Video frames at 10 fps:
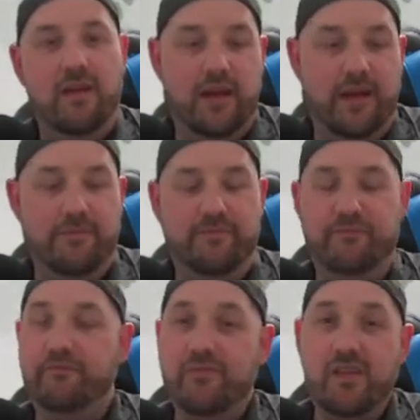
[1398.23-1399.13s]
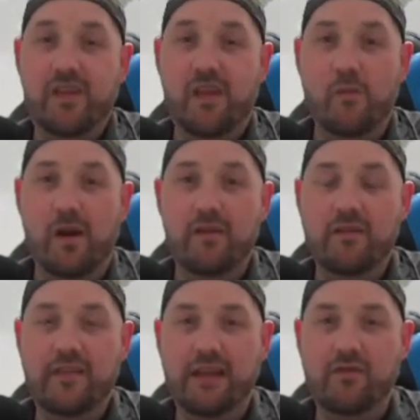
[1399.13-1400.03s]
Um, well,
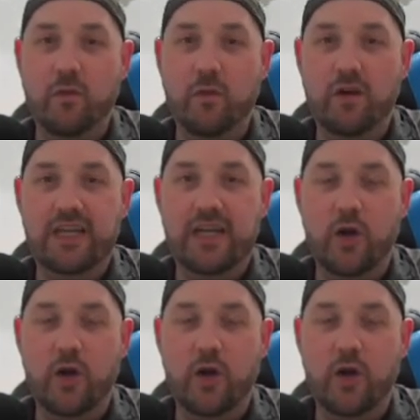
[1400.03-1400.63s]
thanks for watching.